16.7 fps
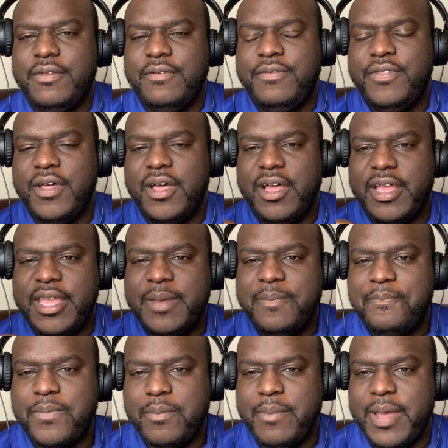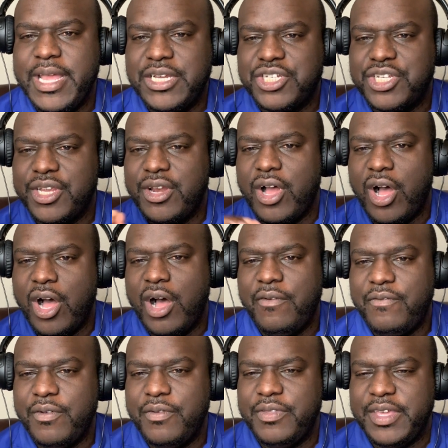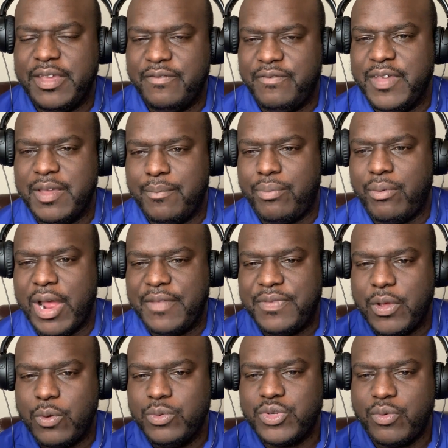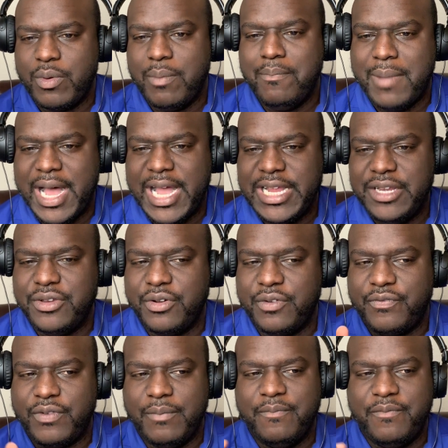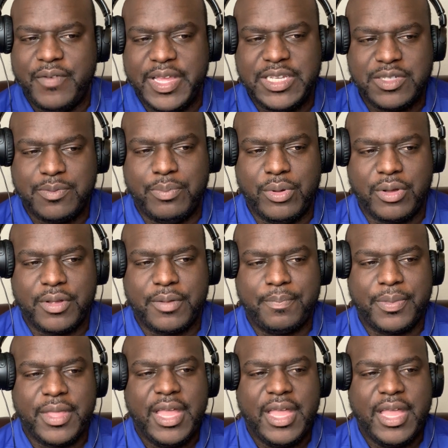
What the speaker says: the information off of the Eventbrite, there was a reminder from Facebook,